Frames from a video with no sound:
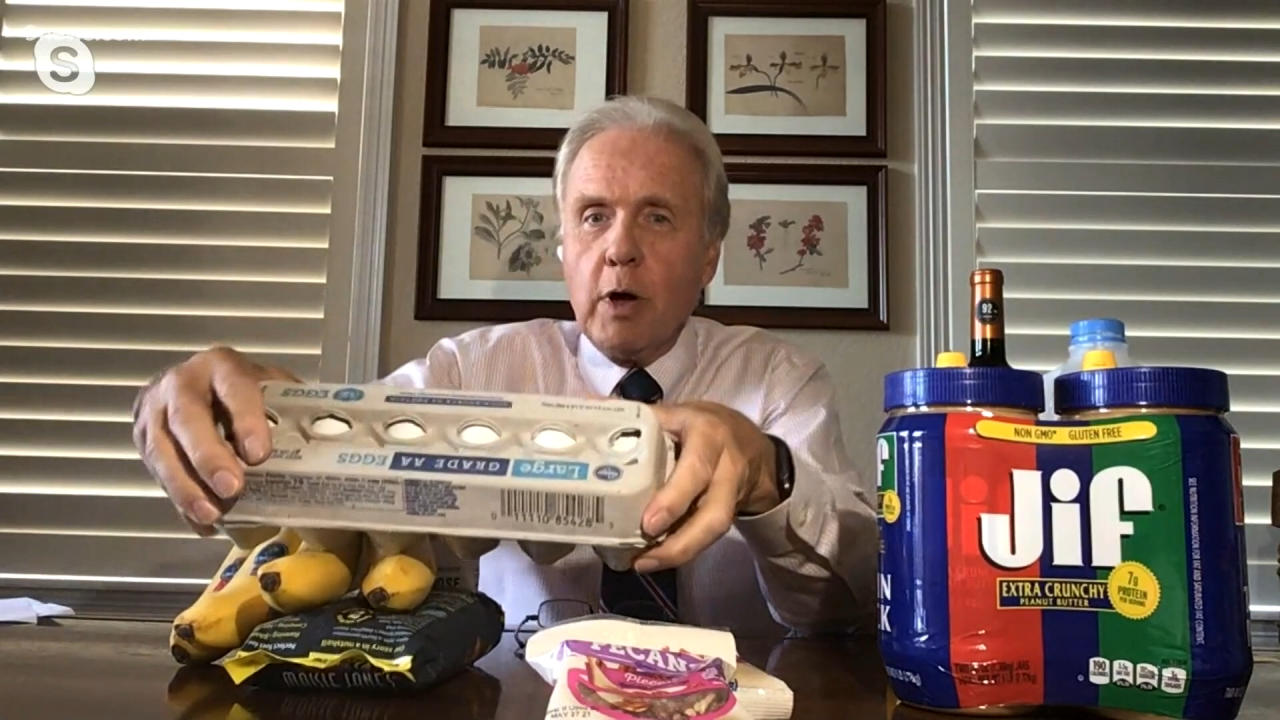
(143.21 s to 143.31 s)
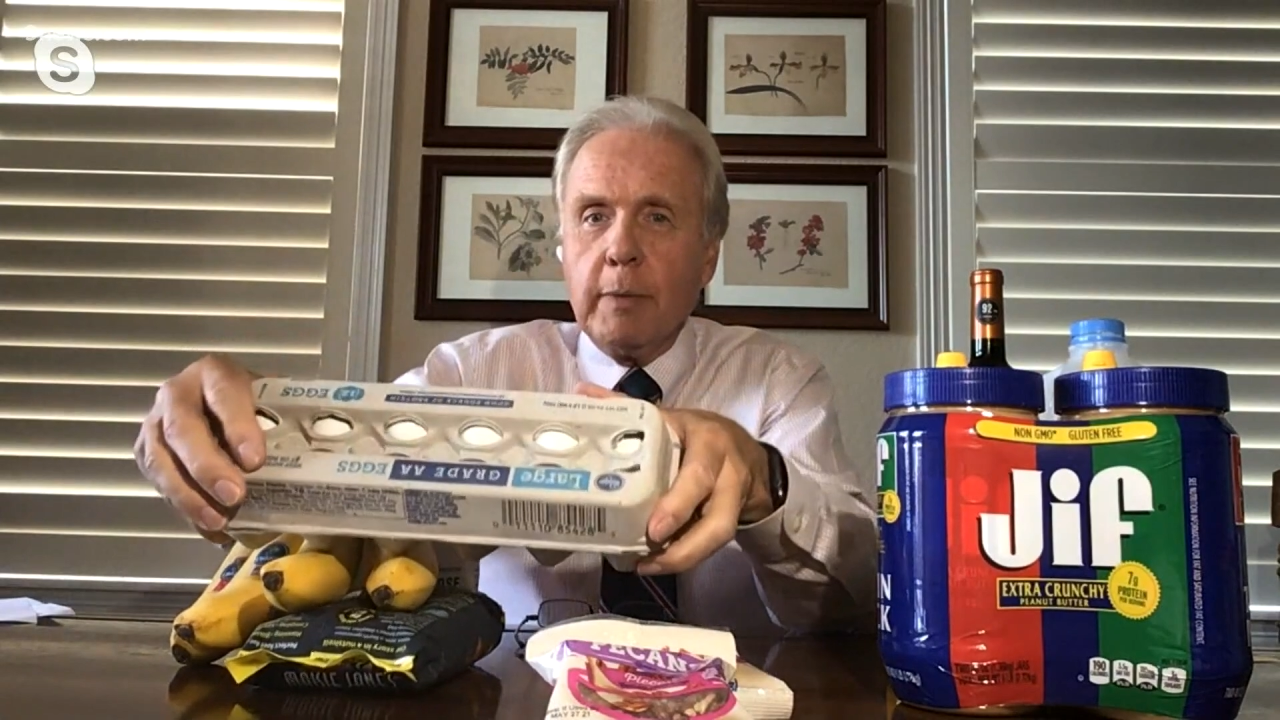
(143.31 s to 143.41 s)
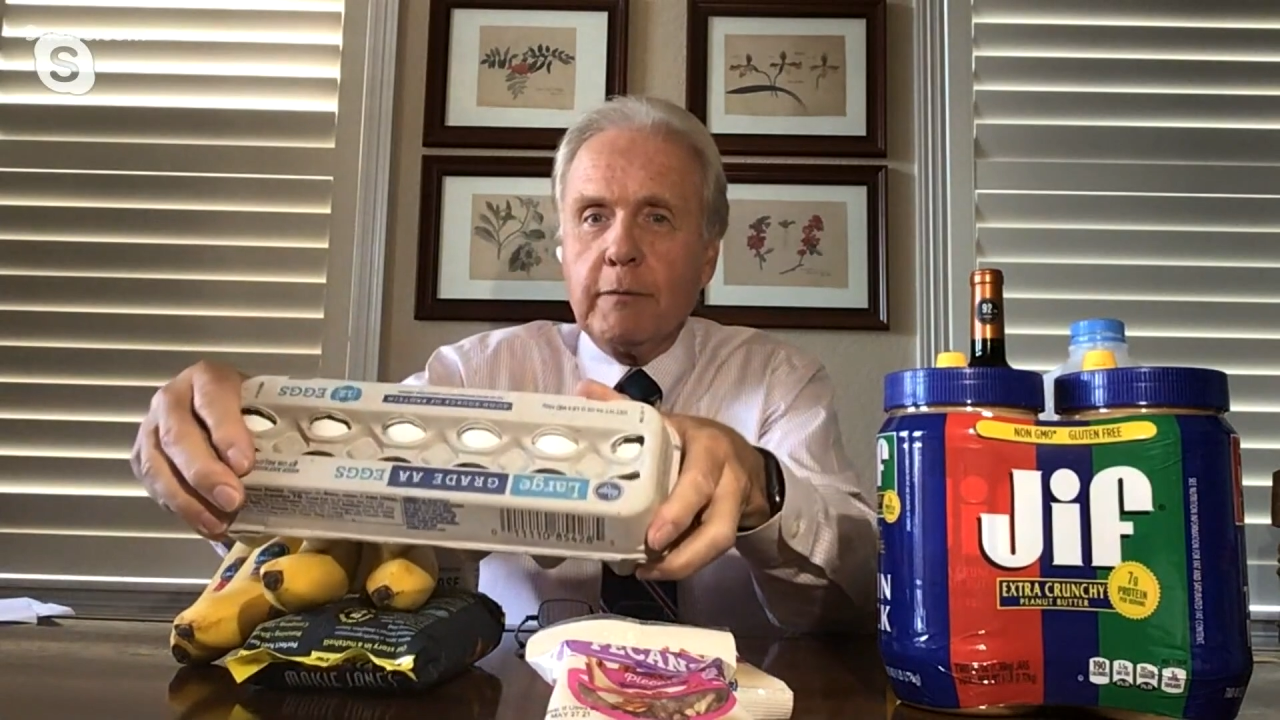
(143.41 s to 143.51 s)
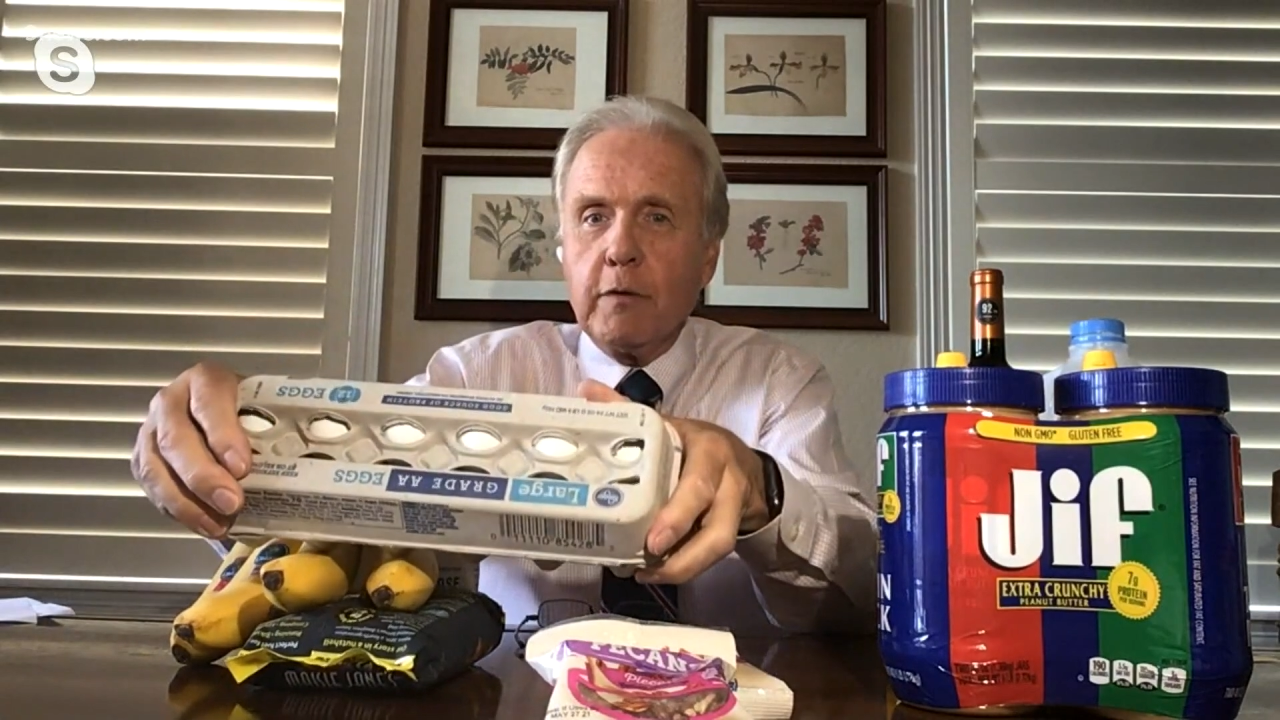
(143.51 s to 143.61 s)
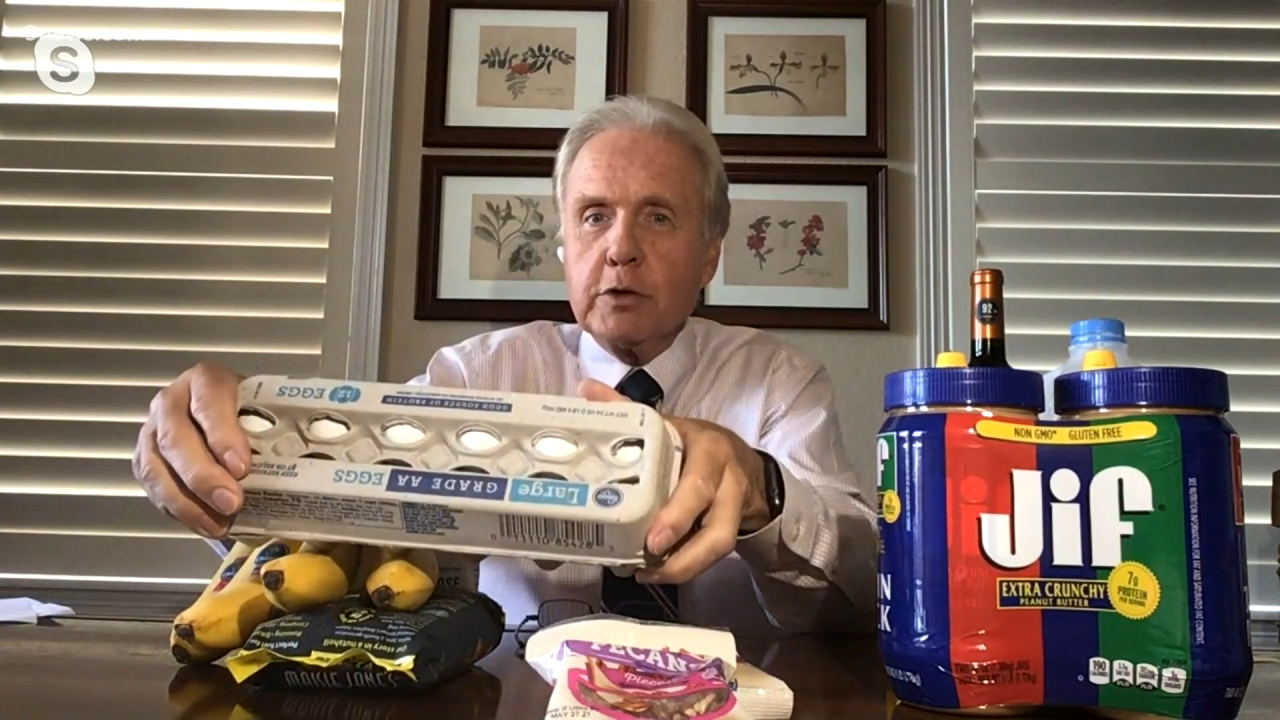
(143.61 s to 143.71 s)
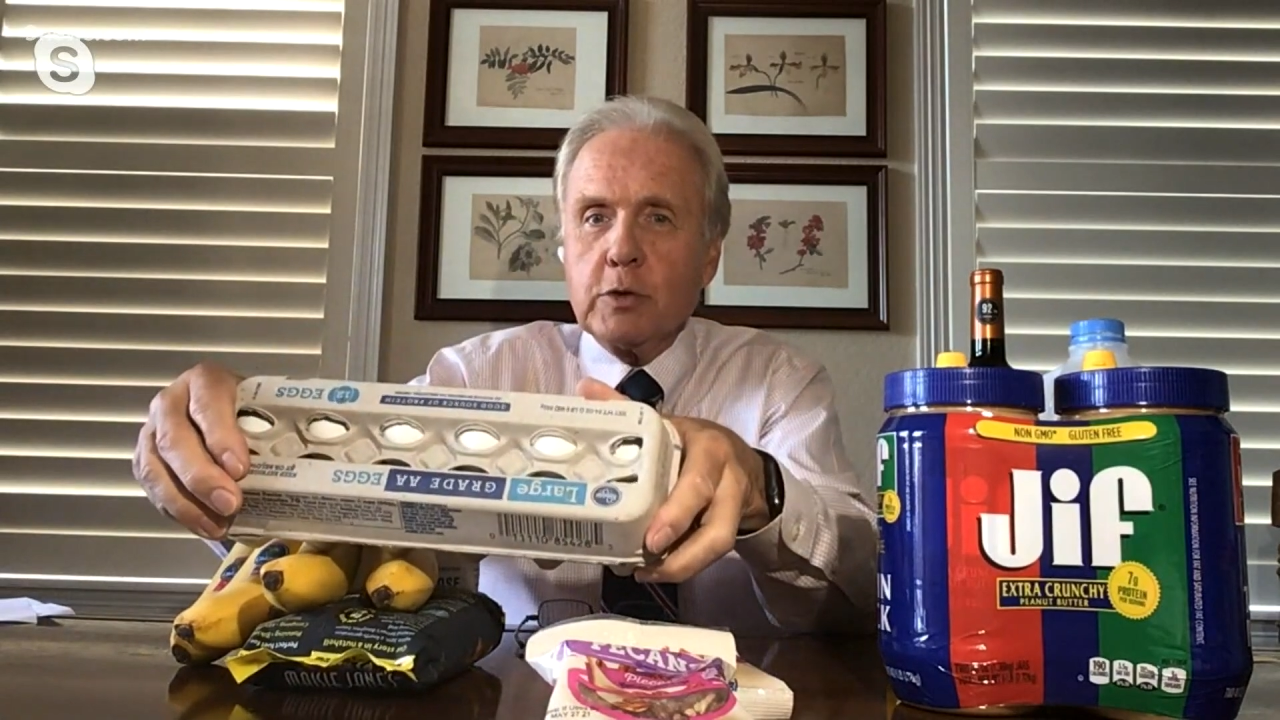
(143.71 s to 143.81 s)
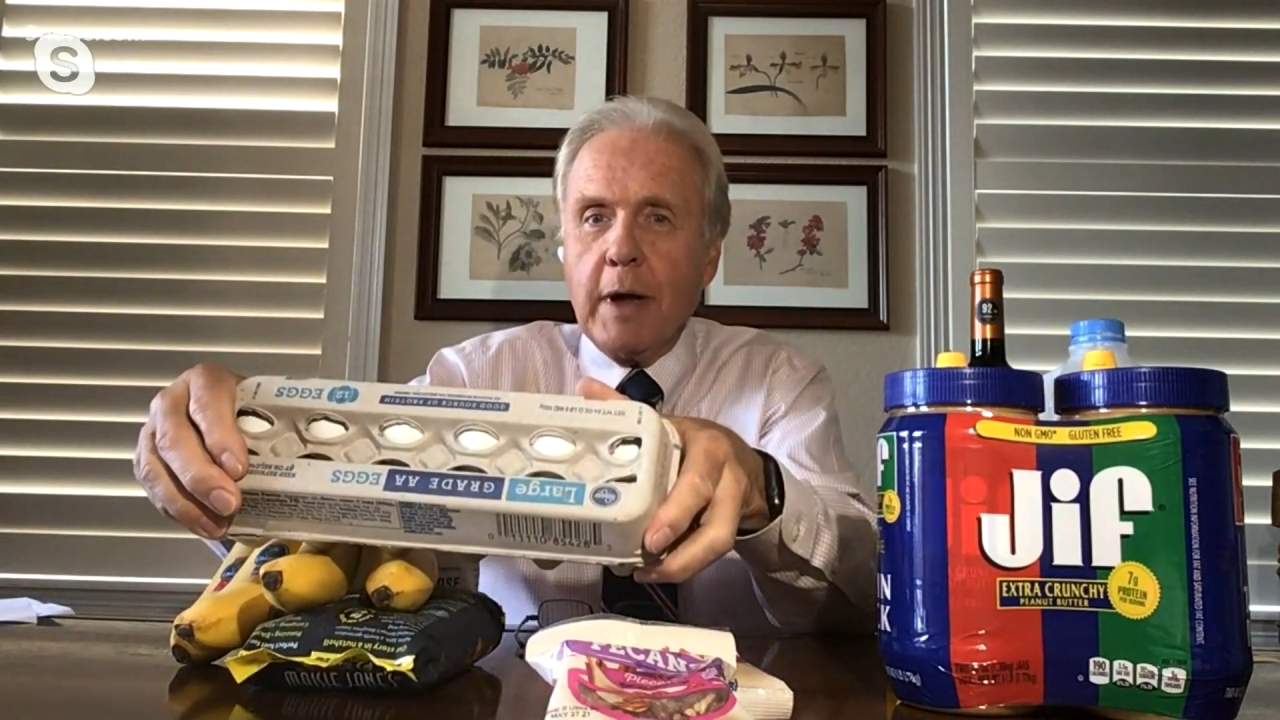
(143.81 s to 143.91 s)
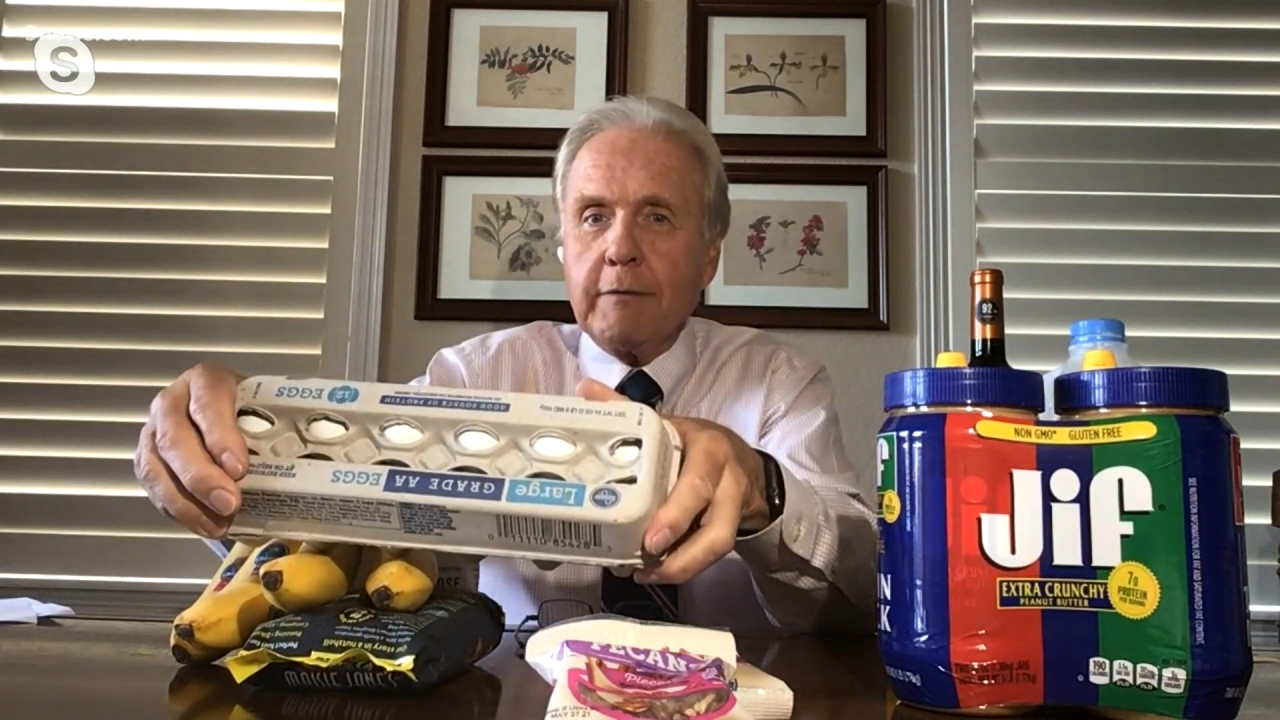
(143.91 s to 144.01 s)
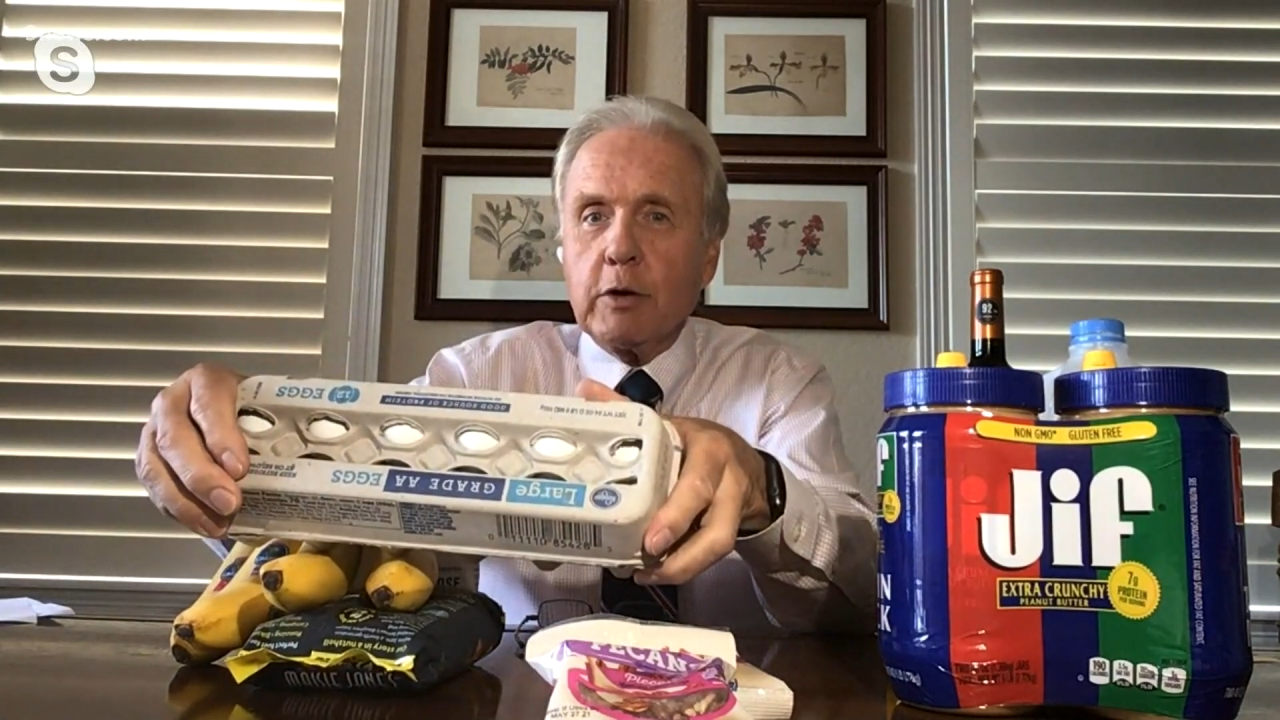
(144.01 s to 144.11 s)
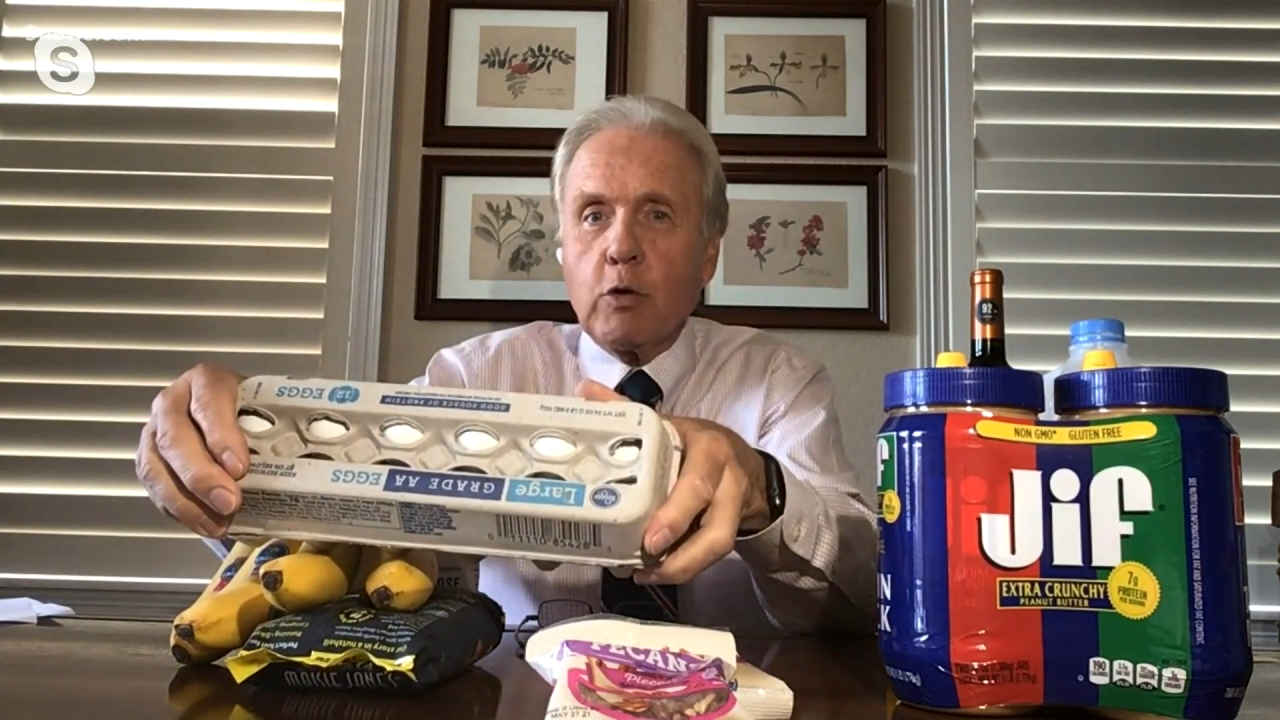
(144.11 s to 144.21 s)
but first you have to